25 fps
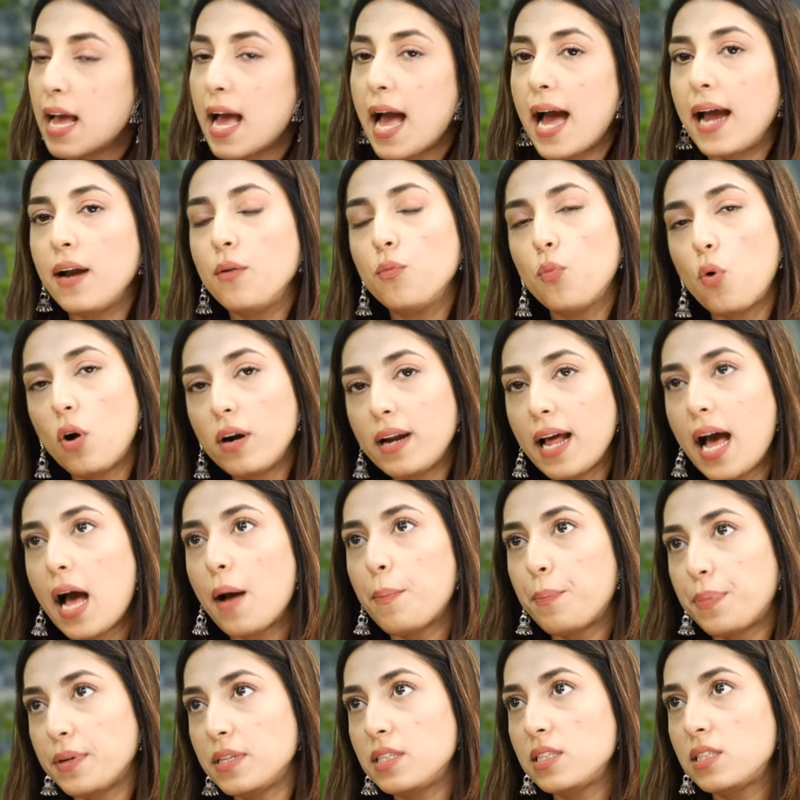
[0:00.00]
And what
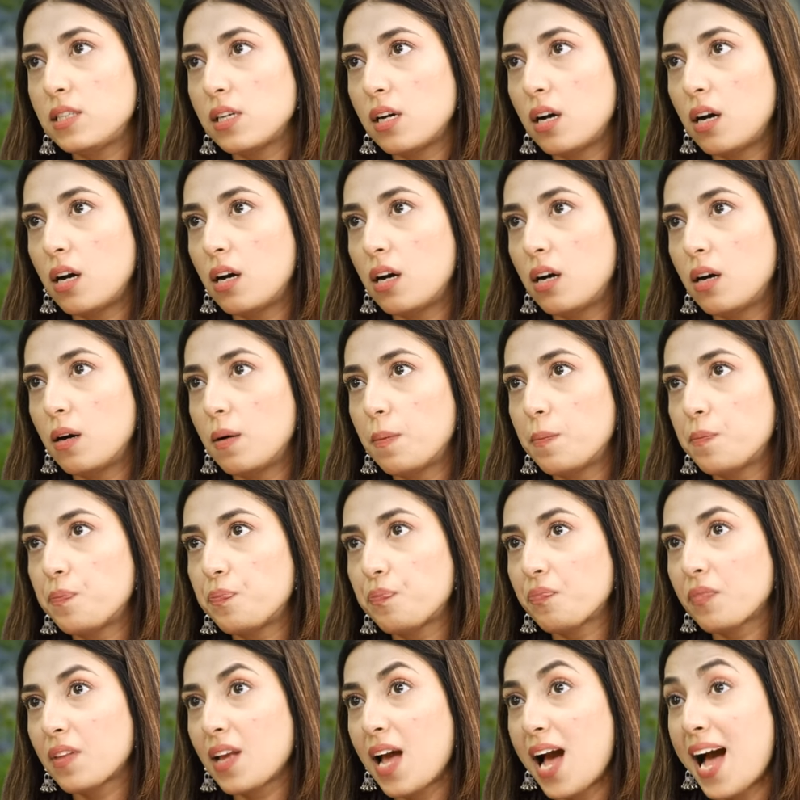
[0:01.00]
happens, um,
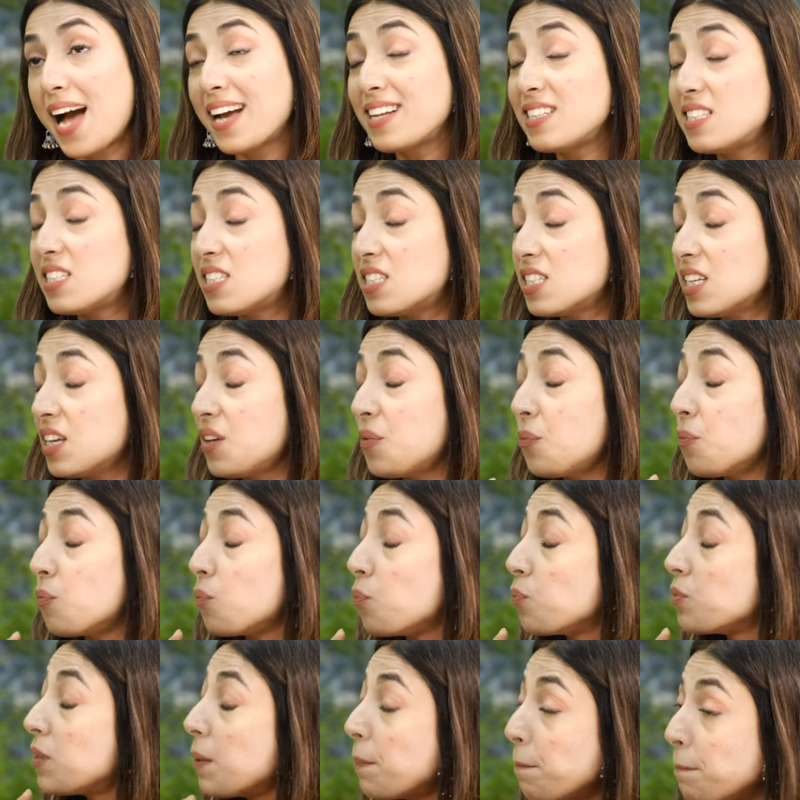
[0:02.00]
I see
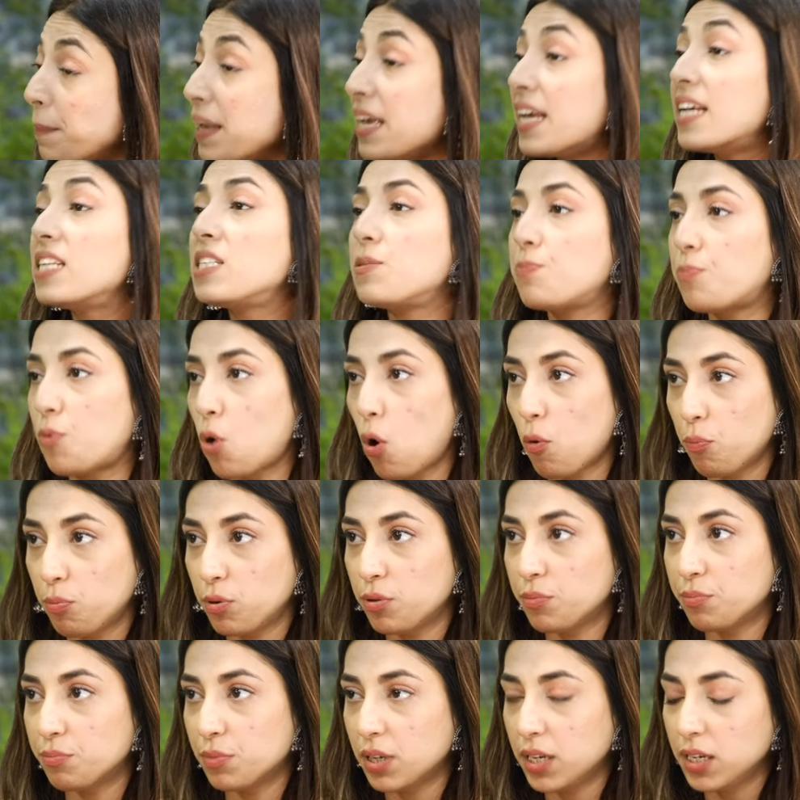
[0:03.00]
the biggest
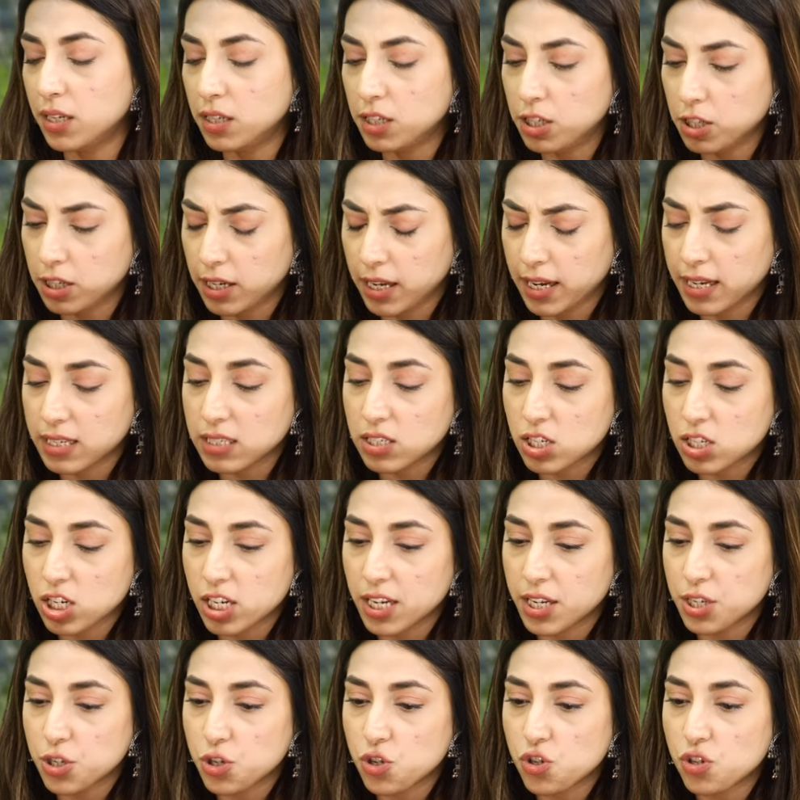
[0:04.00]
problem in today's
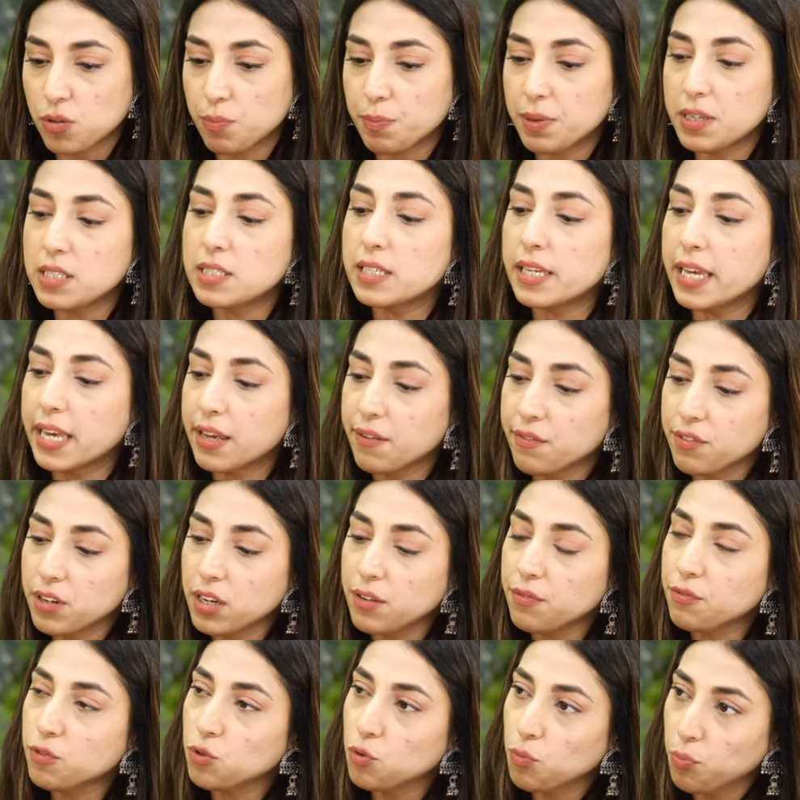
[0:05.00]
relationship is even
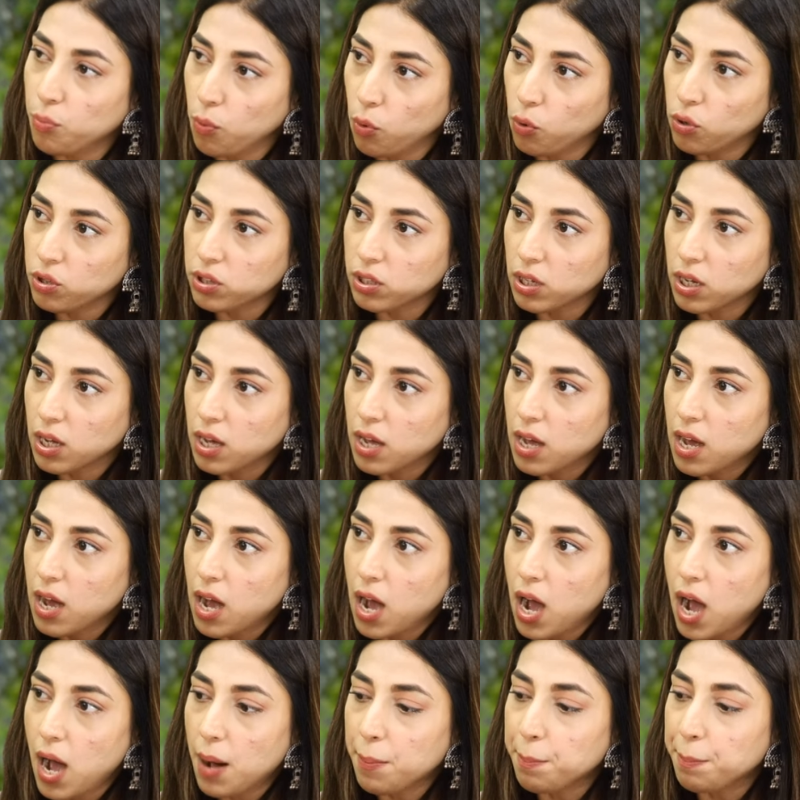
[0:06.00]
if you both
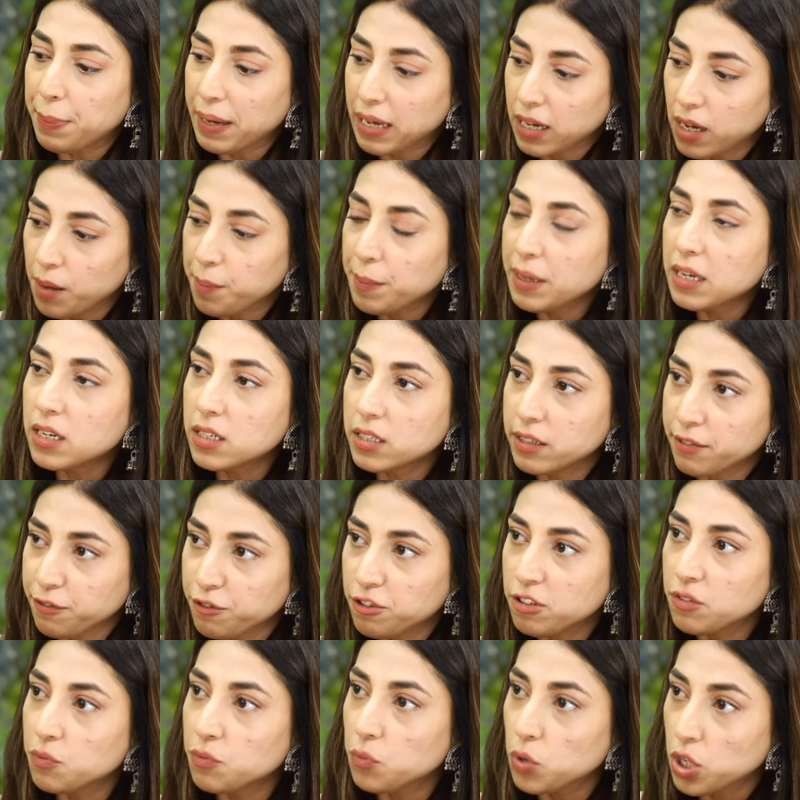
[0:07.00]
are becoming
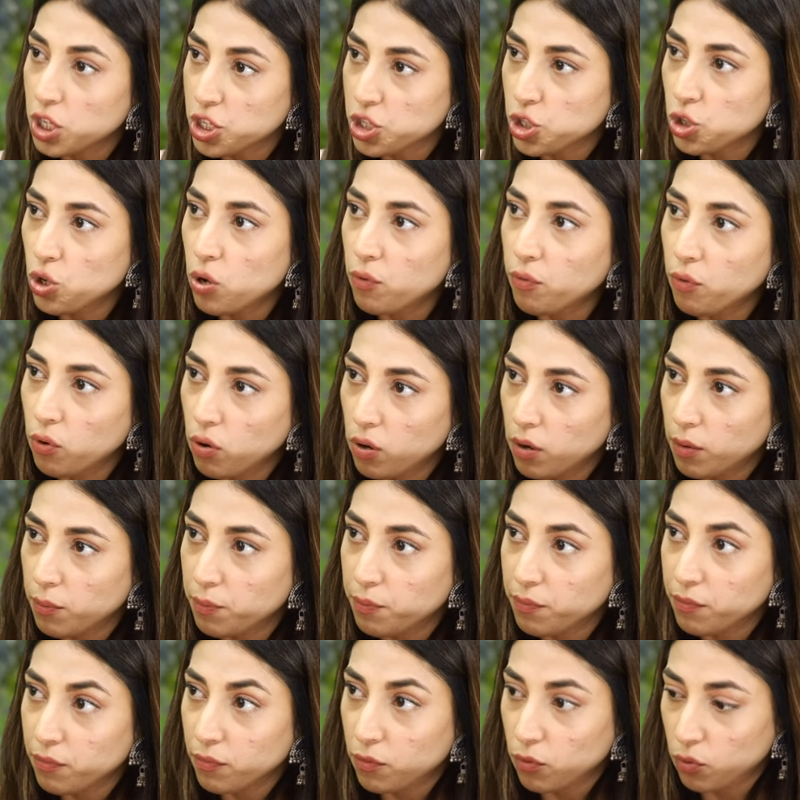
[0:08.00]
different version of
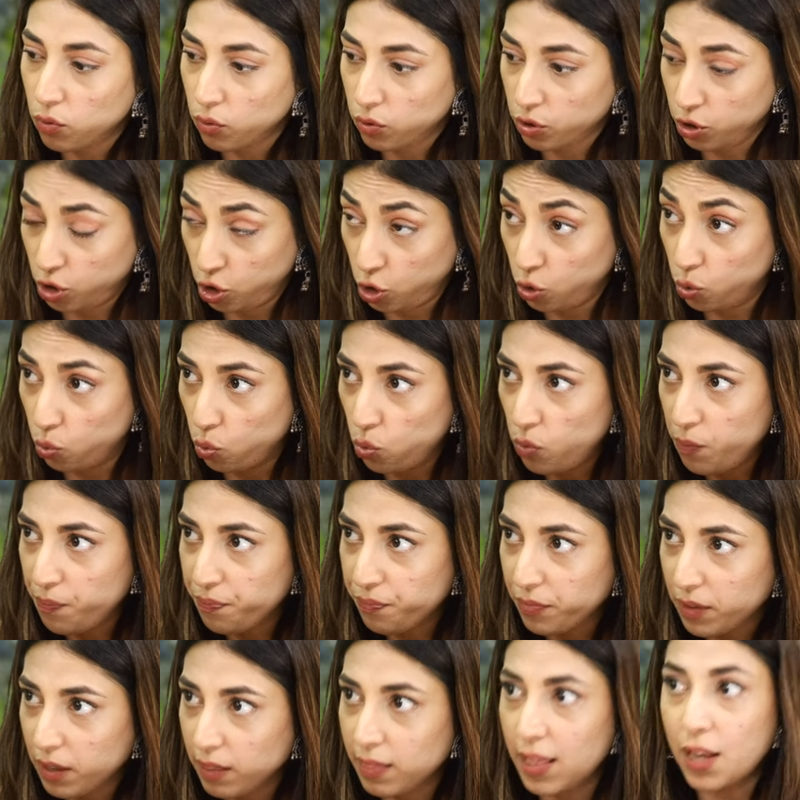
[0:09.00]
you
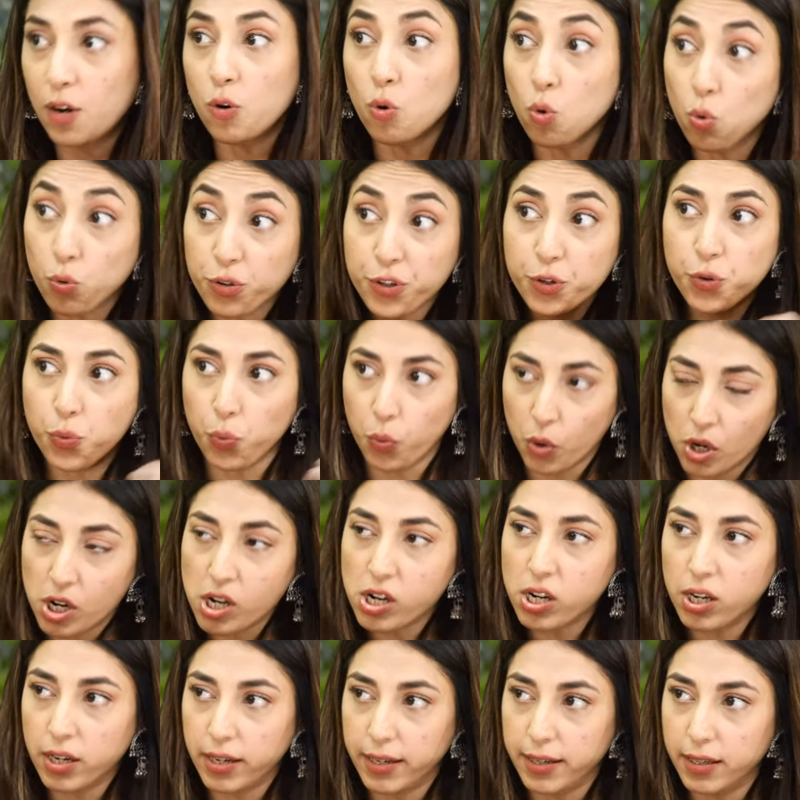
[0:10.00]
than who you
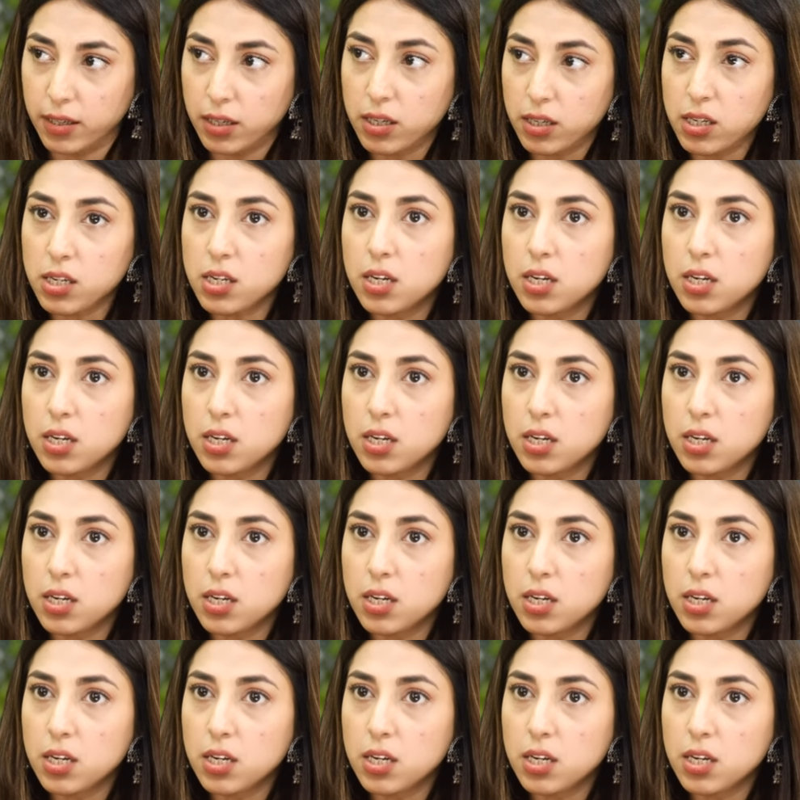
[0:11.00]
were earlier,